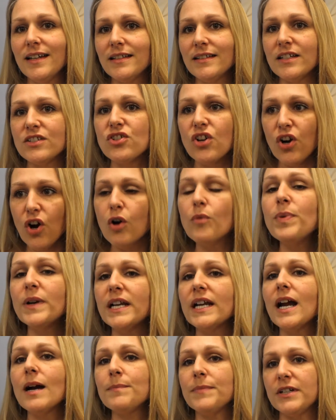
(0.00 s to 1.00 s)
They start
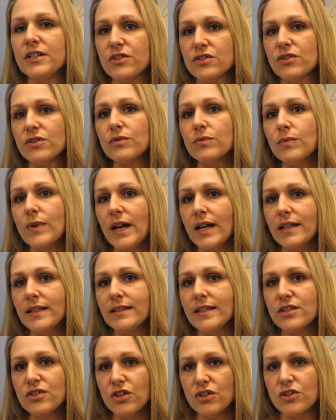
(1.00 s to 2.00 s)
opening up in a certain way.
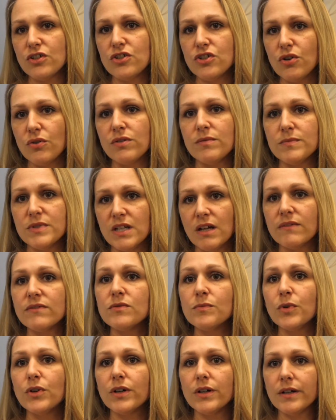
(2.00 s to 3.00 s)
They start to show themselves
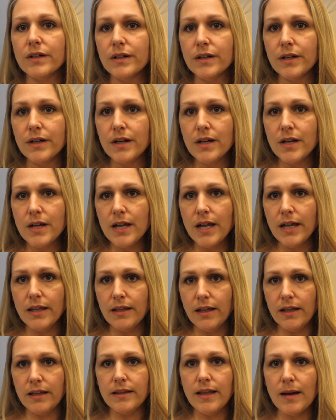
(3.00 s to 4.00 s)
more
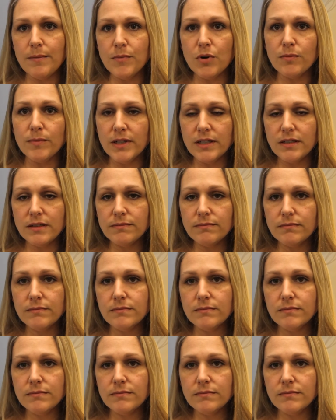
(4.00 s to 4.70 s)
in that moment.